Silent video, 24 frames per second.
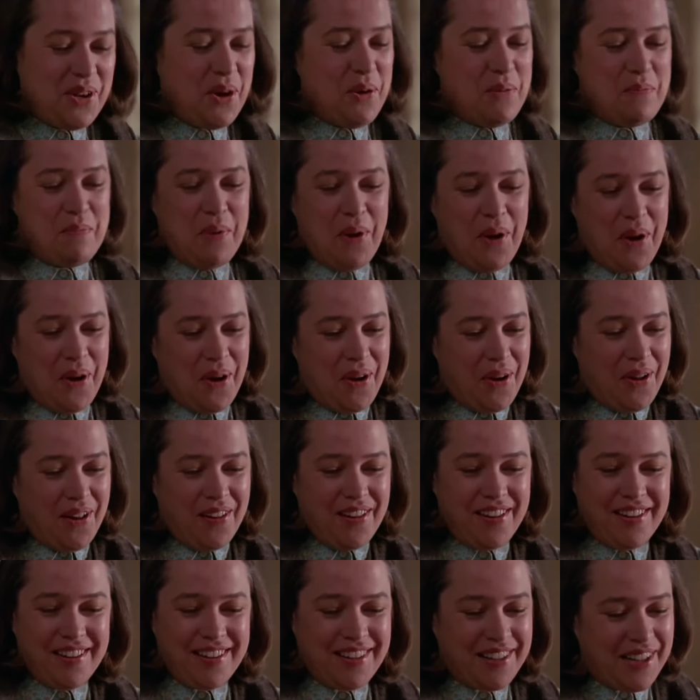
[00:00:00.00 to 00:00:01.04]
Oh, Paul,
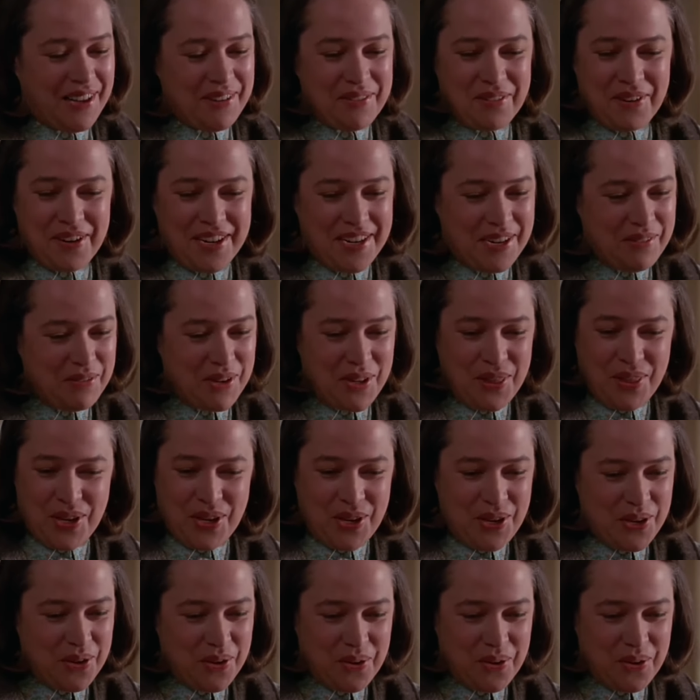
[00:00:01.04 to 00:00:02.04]
I've read everything of